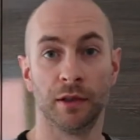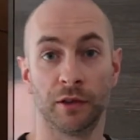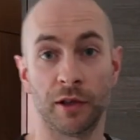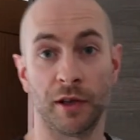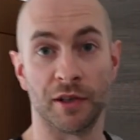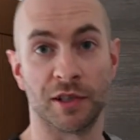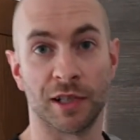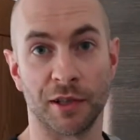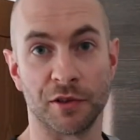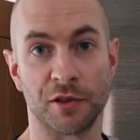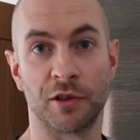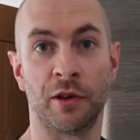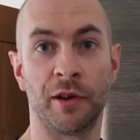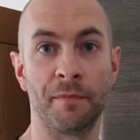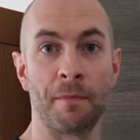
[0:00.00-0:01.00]
So it's
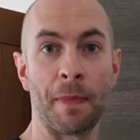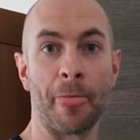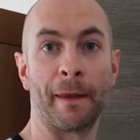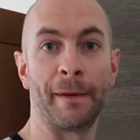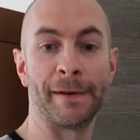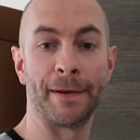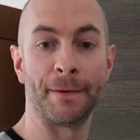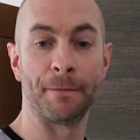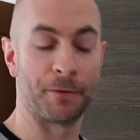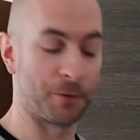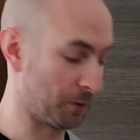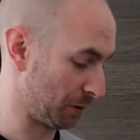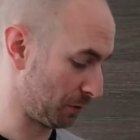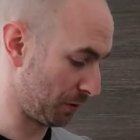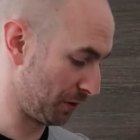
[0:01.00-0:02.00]
lunchtime.
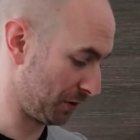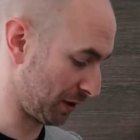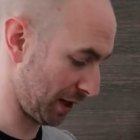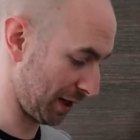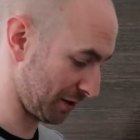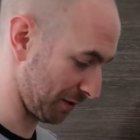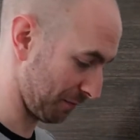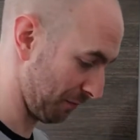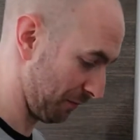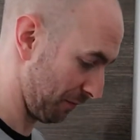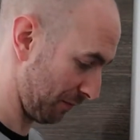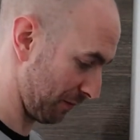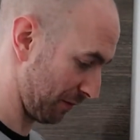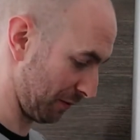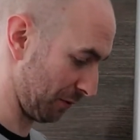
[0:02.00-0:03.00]
Thought I would, as I'm
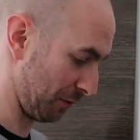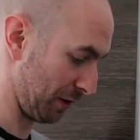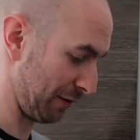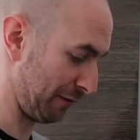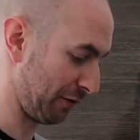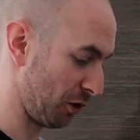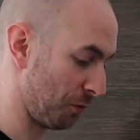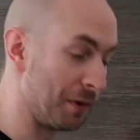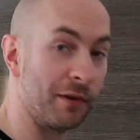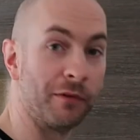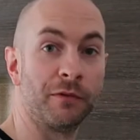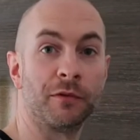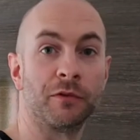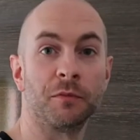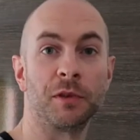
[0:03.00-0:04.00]
already filming
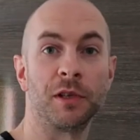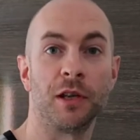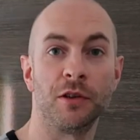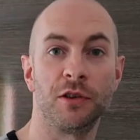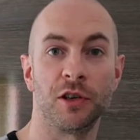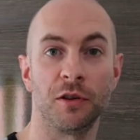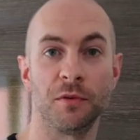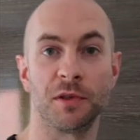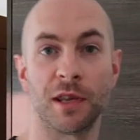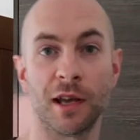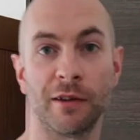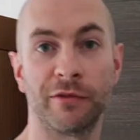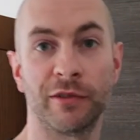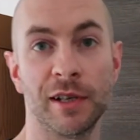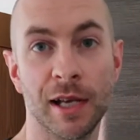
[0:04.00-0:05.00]
my YouTube
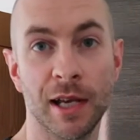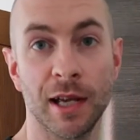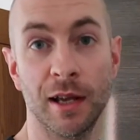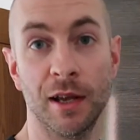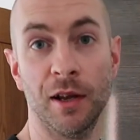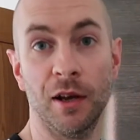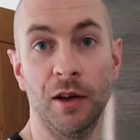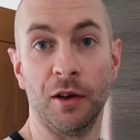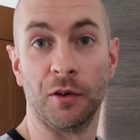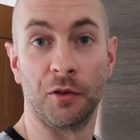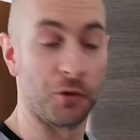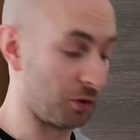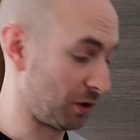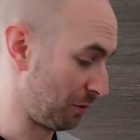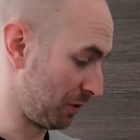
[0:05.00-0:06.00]
stuff, I
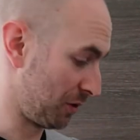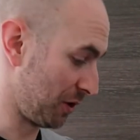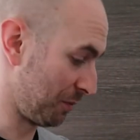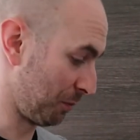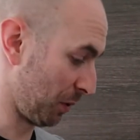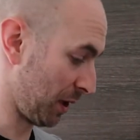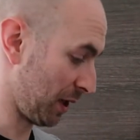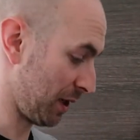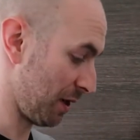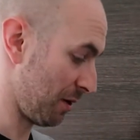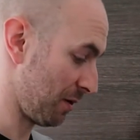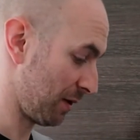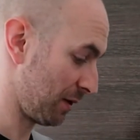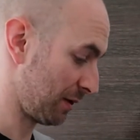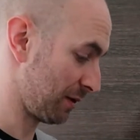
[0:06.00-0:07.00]
thought I would just bring you